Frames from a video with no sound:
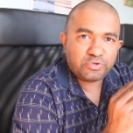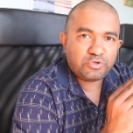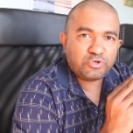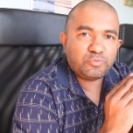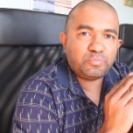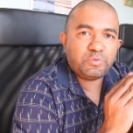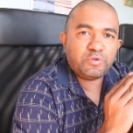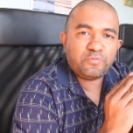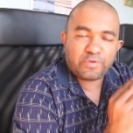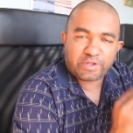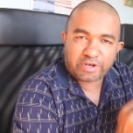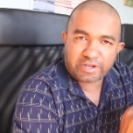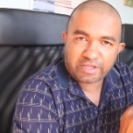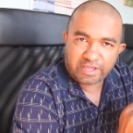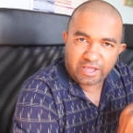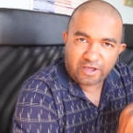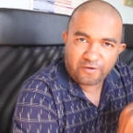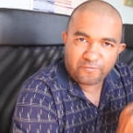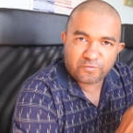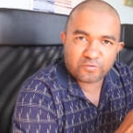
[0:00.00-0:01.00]
you need to be very
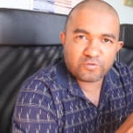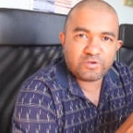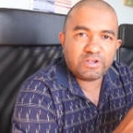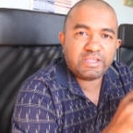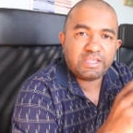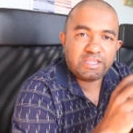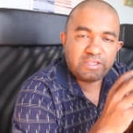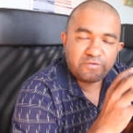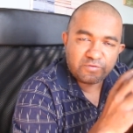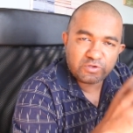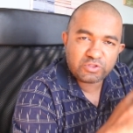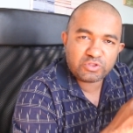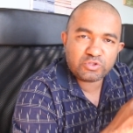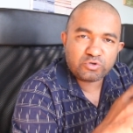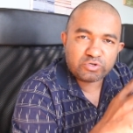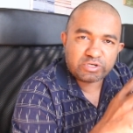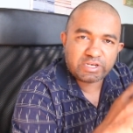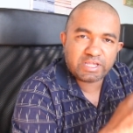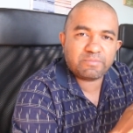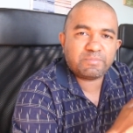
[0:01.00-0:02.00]
careful. Even
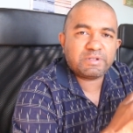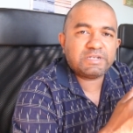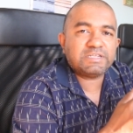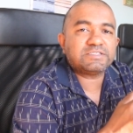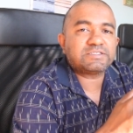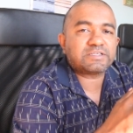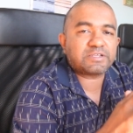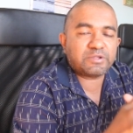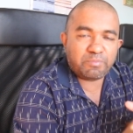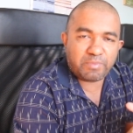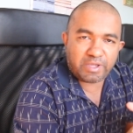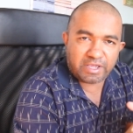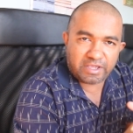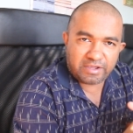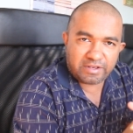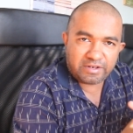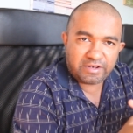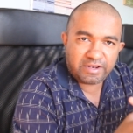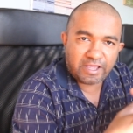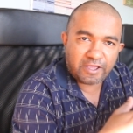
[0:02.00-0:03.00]
though table is
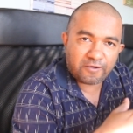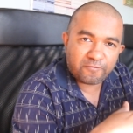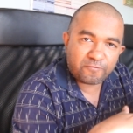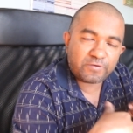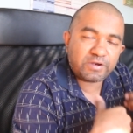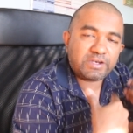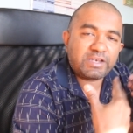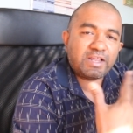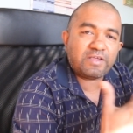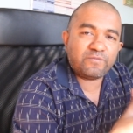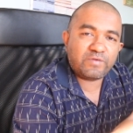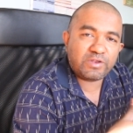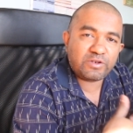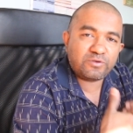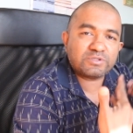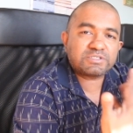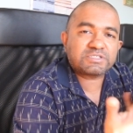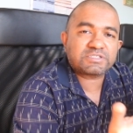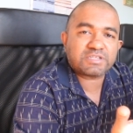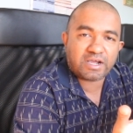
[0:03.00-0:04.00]
remain, every time when
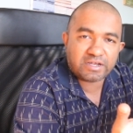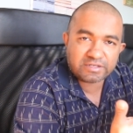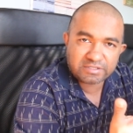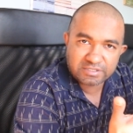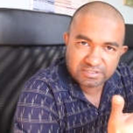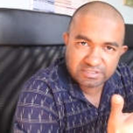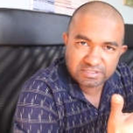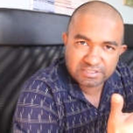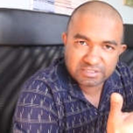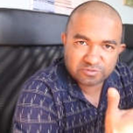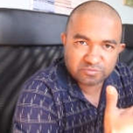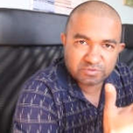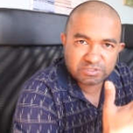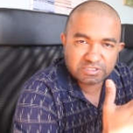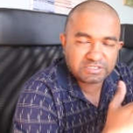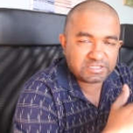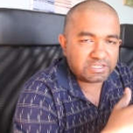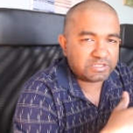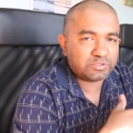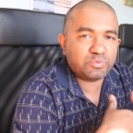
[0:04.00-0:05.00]
you start the
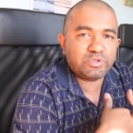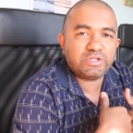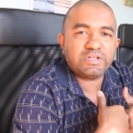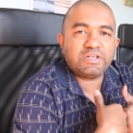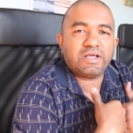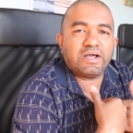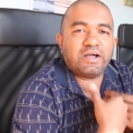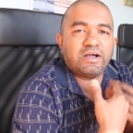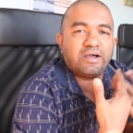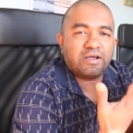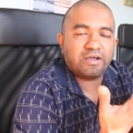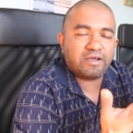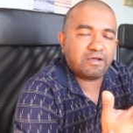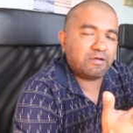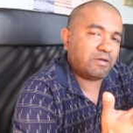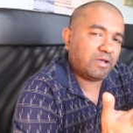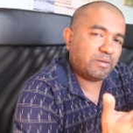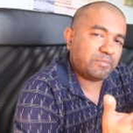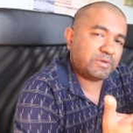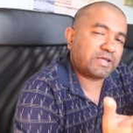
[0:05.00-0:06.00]
service, it will,
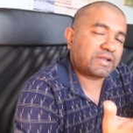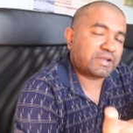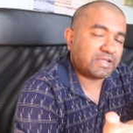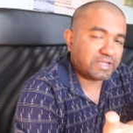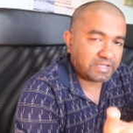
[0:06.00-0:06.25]
uh, I mean,